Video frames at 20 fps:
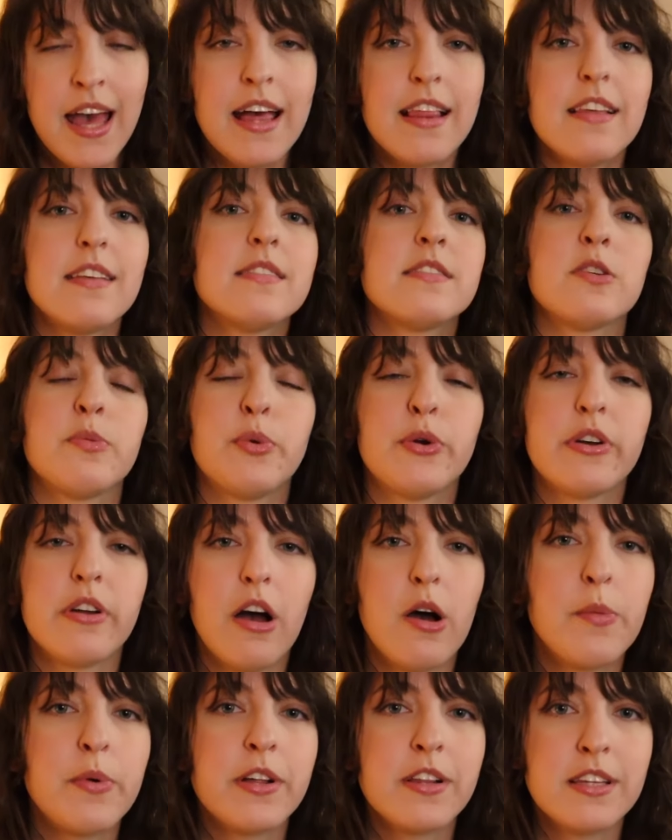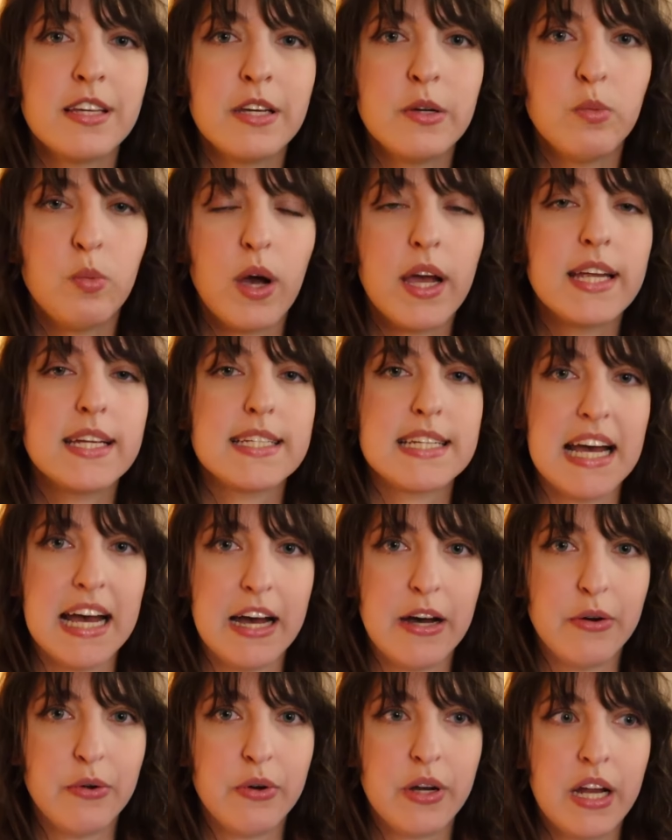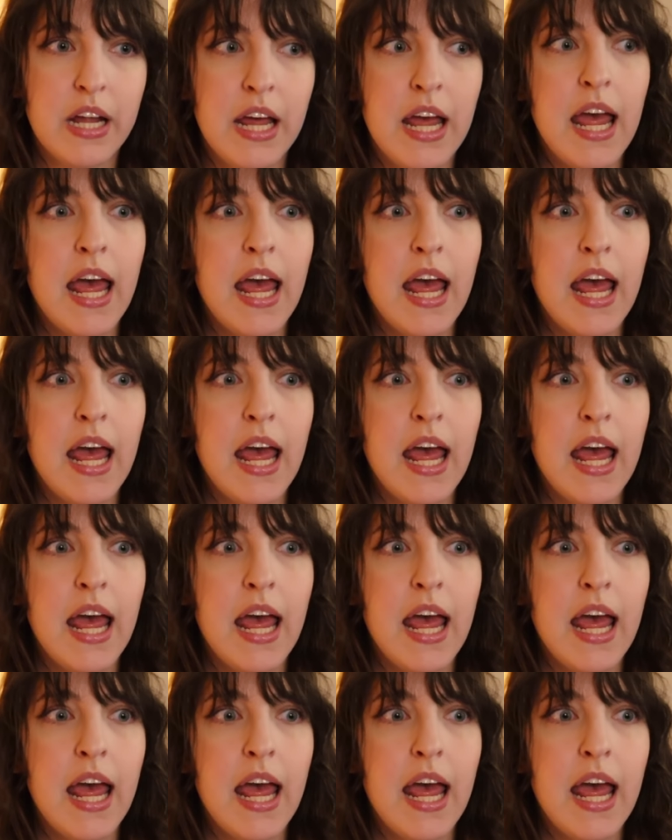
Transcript: This is a predominantly white town.